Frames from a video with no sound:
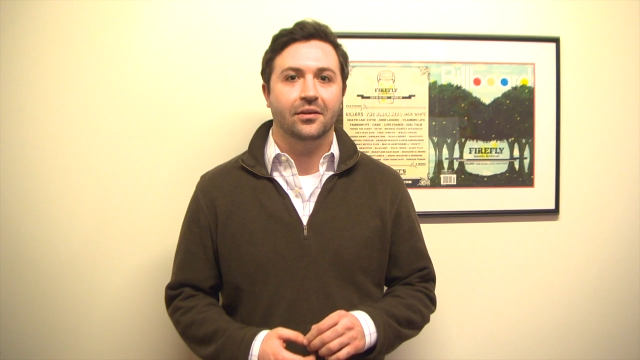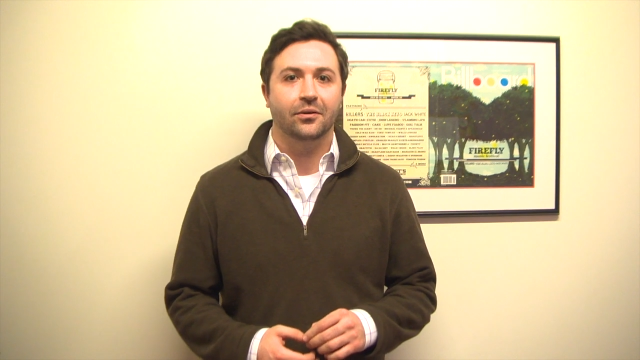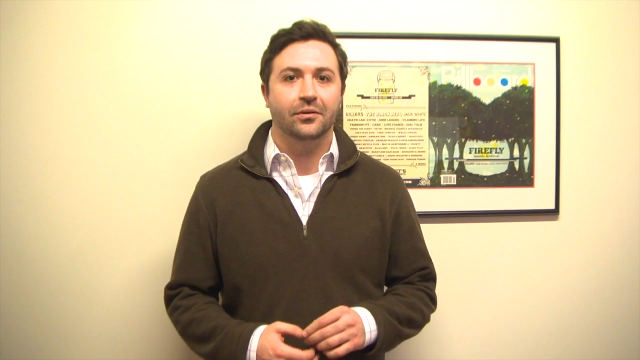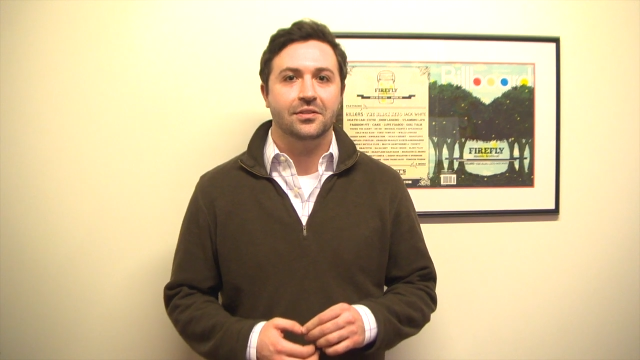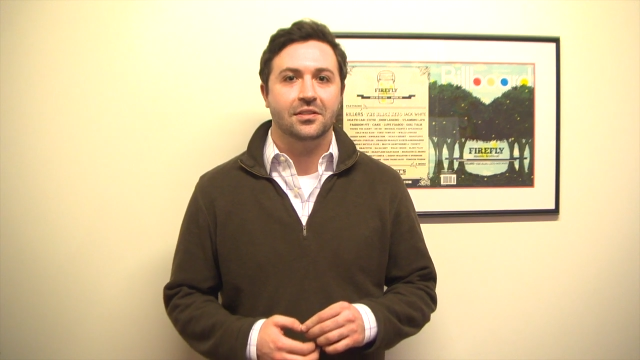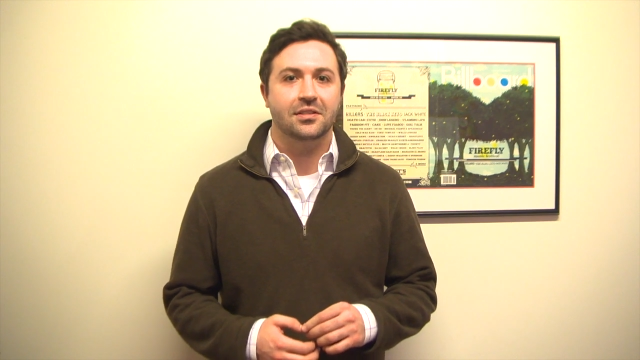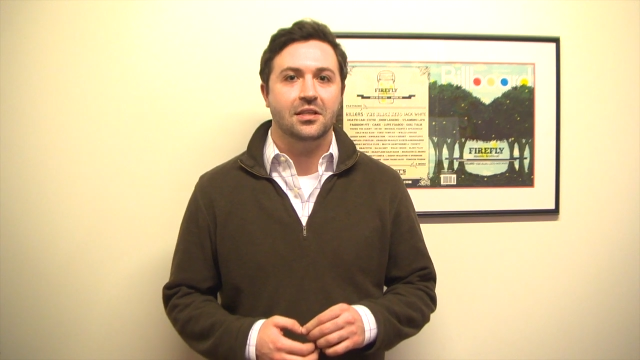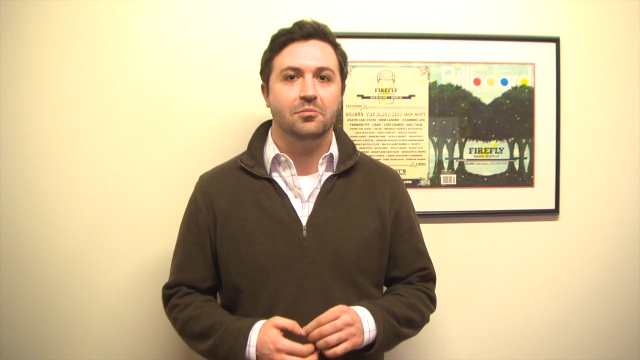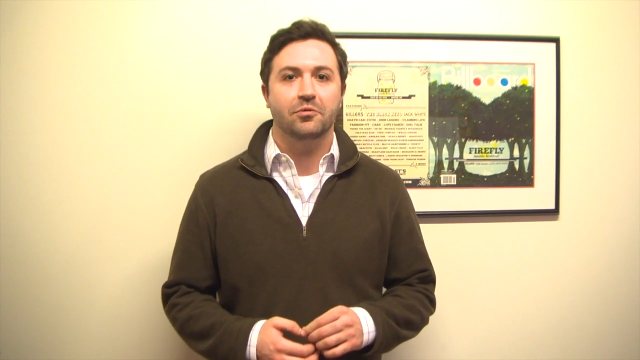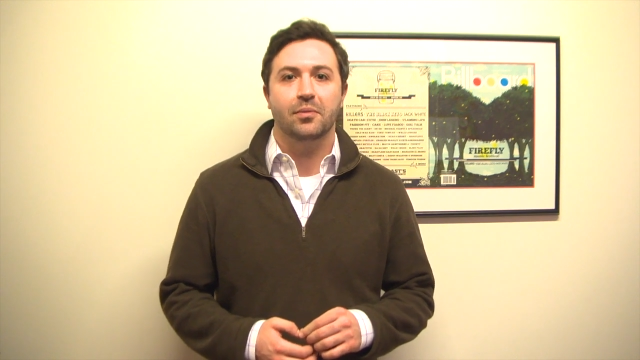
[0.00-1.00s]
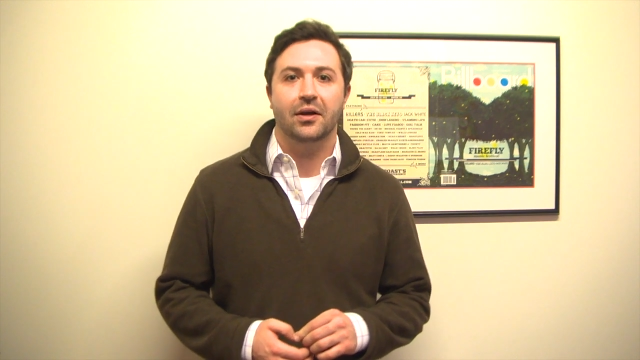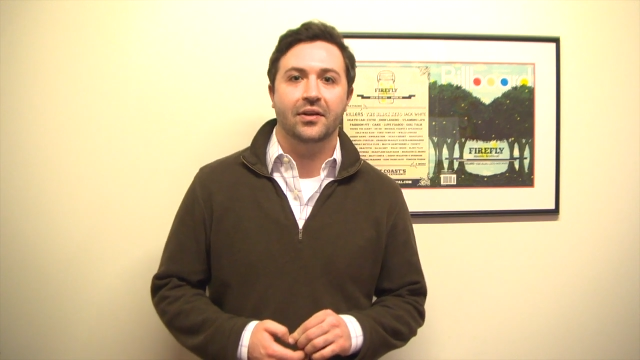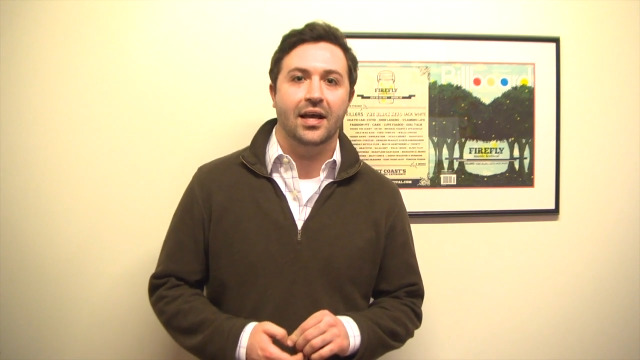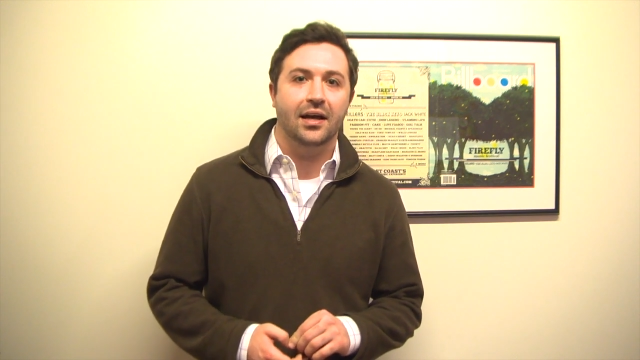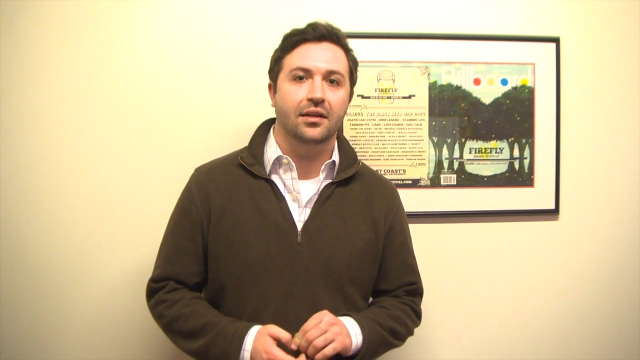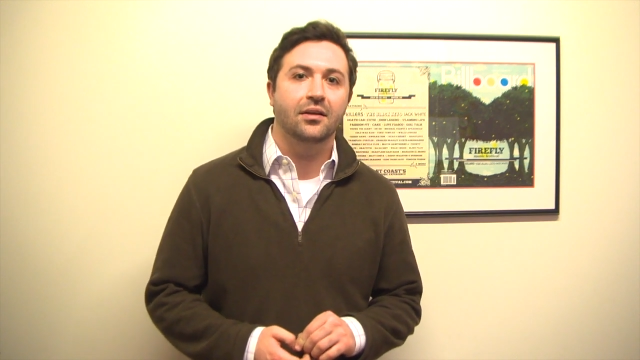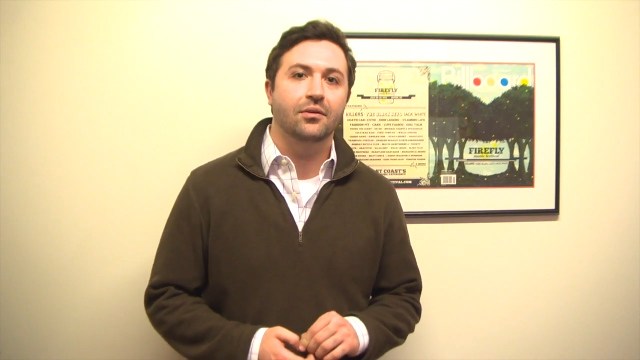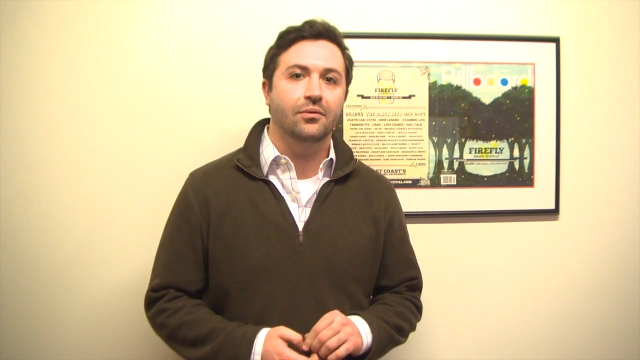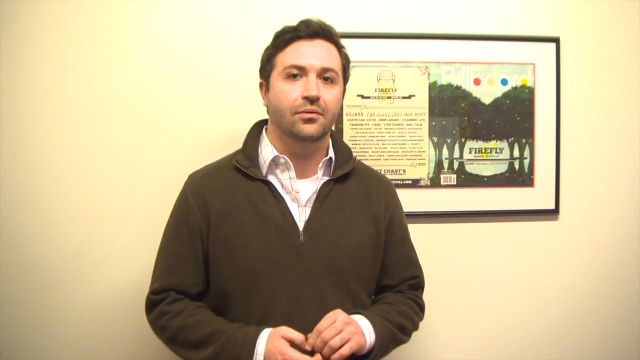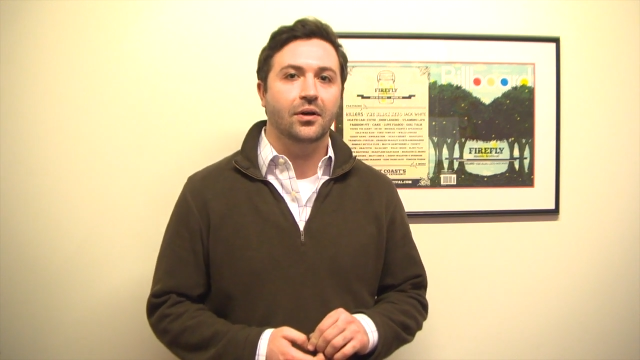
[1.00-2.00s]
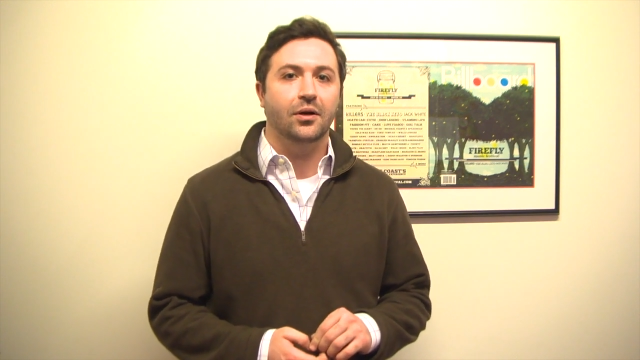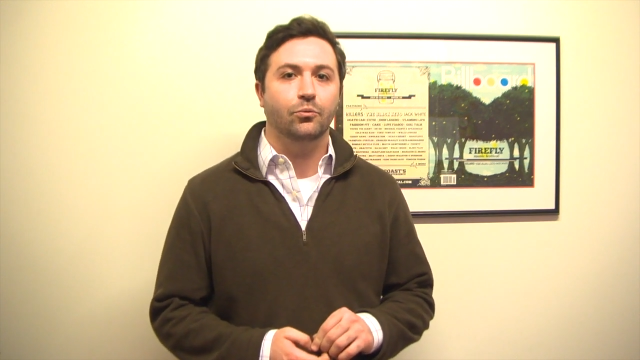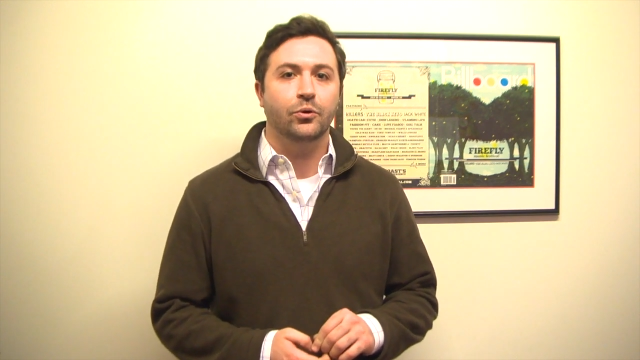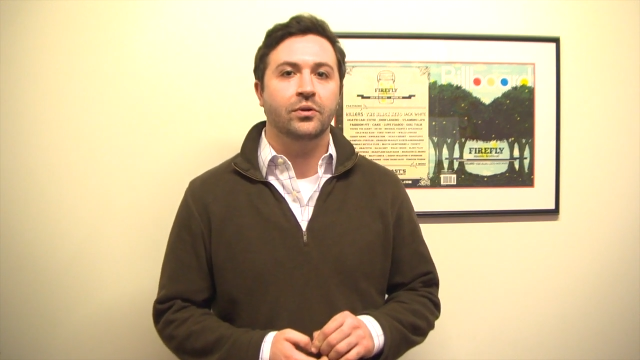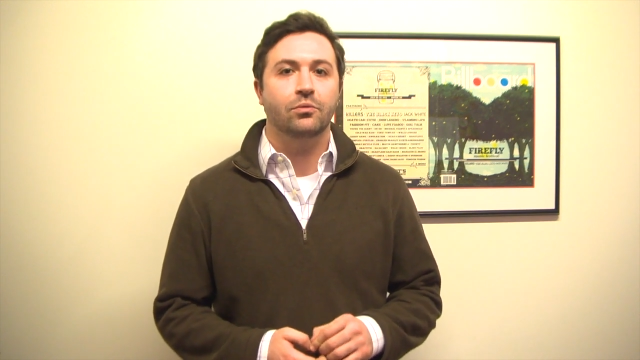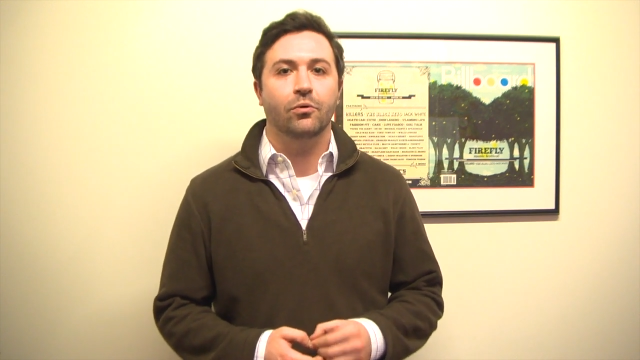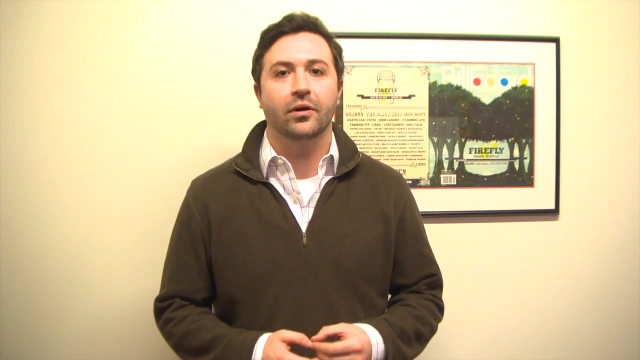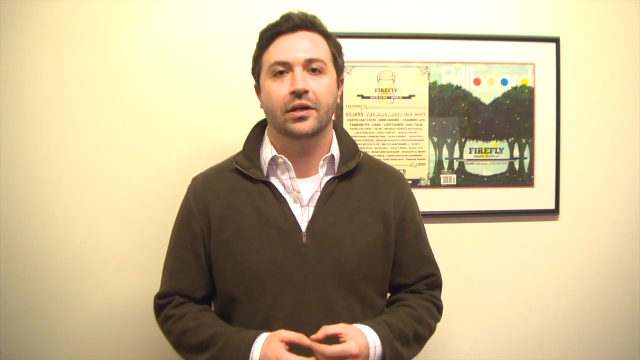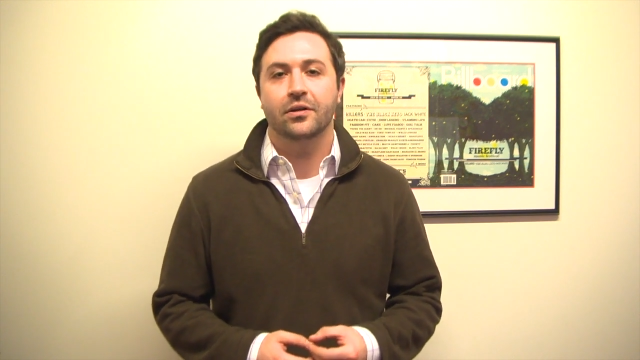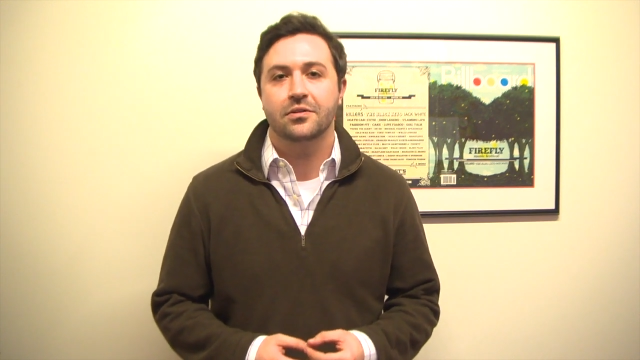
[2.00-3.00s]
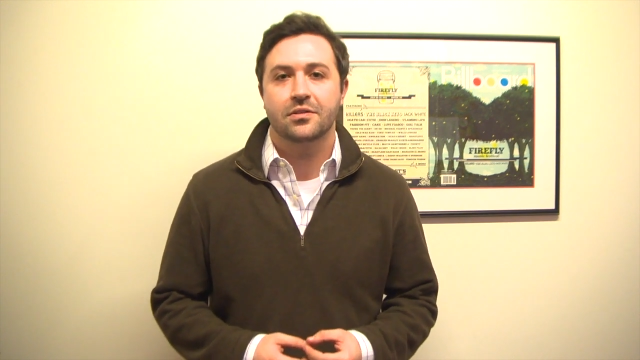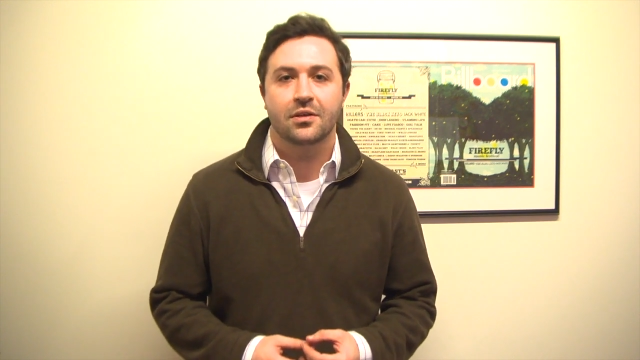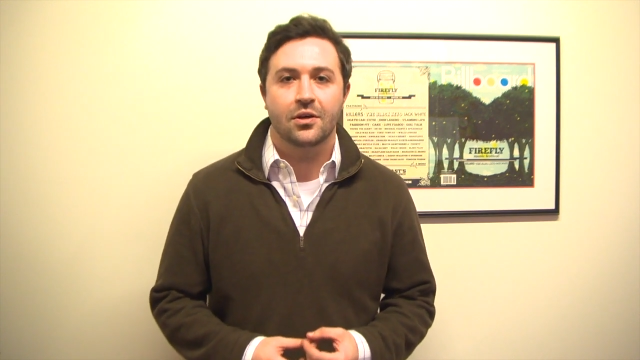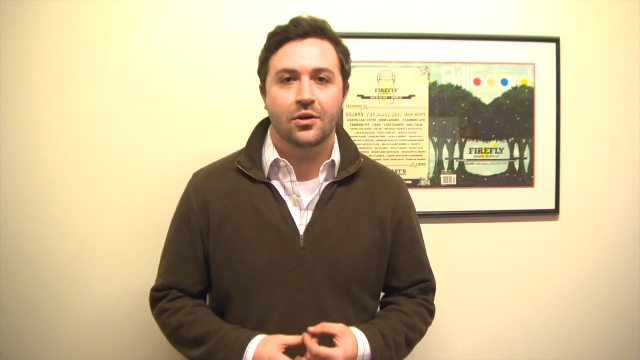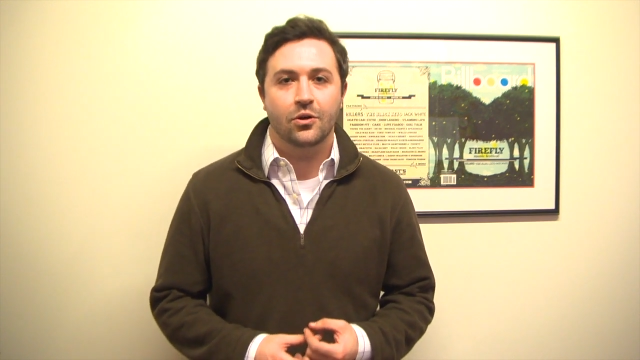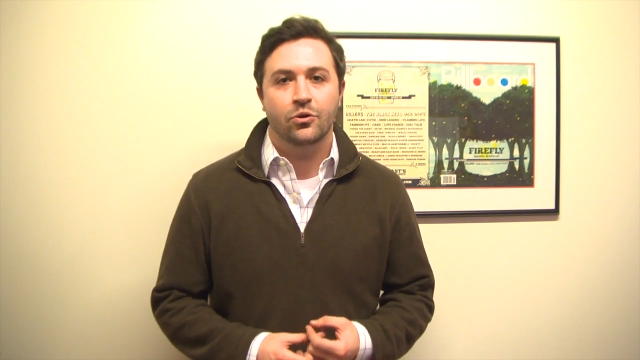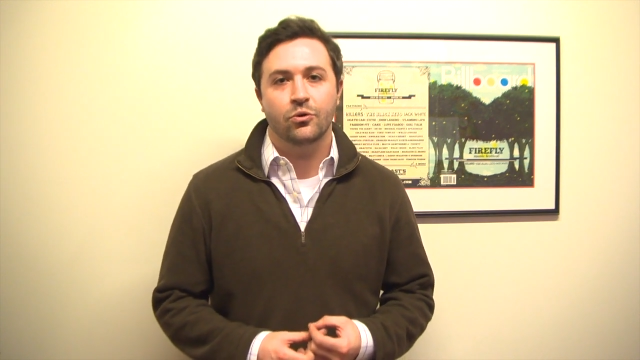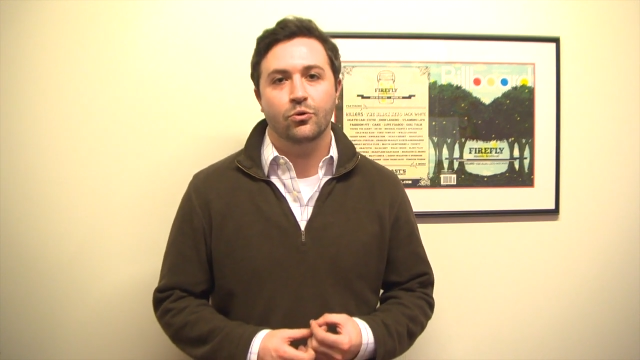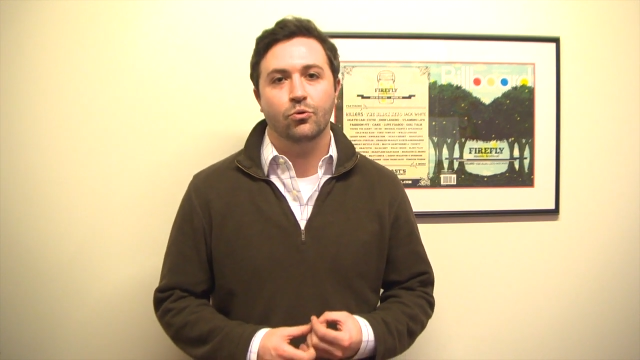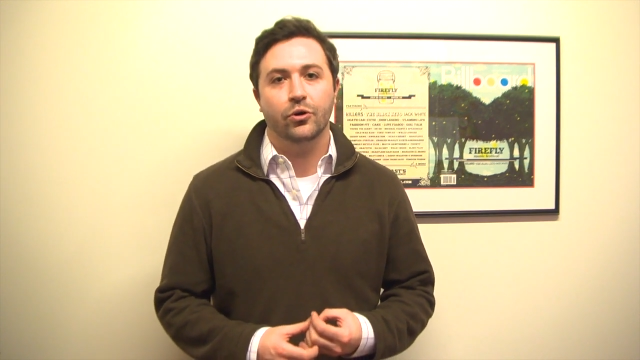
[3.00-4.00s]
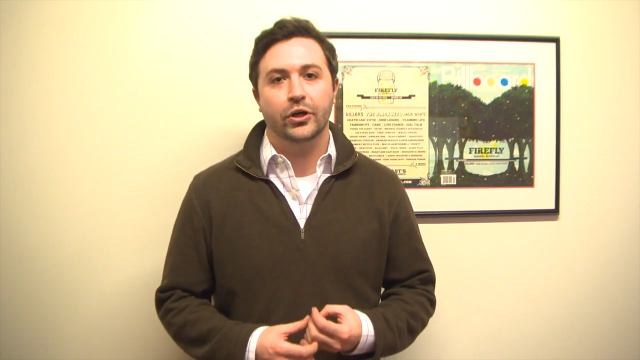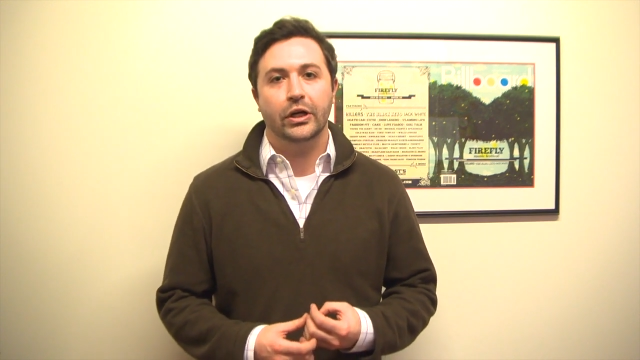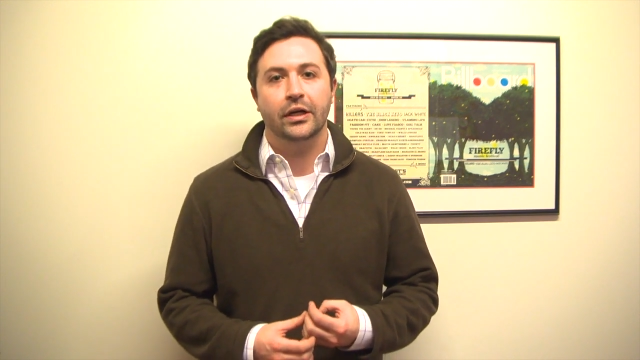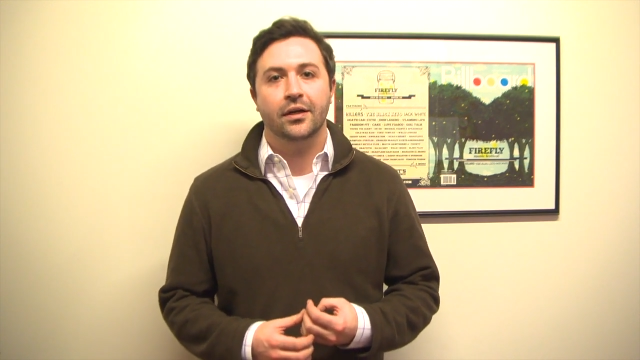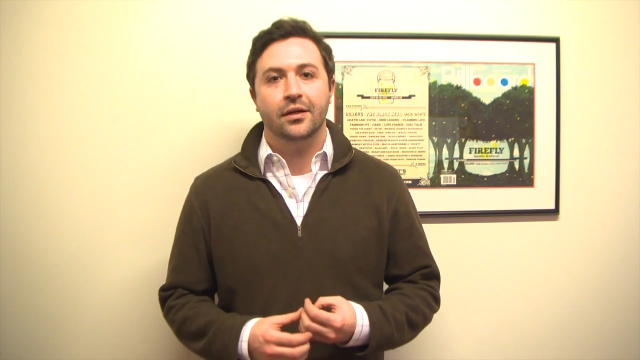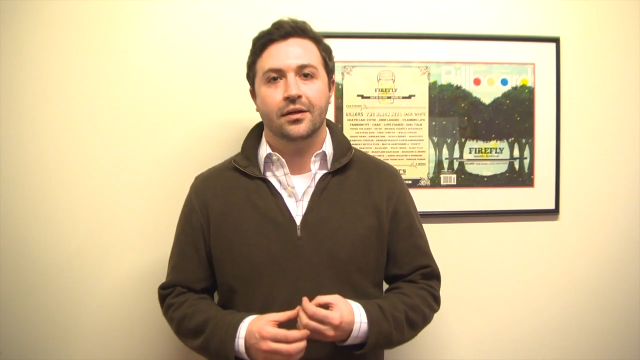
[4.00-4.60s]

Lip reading: There was a team of about 9 wounded warriors who were